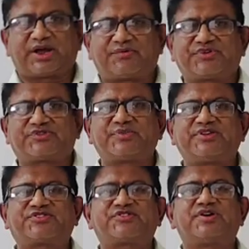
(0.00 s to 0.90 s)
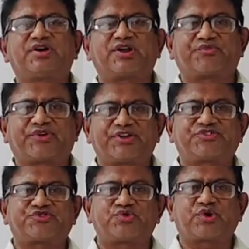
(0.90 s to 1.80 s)
Paraphrase means
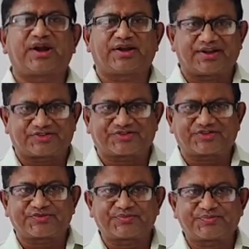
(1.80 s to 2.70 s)
reference to contest.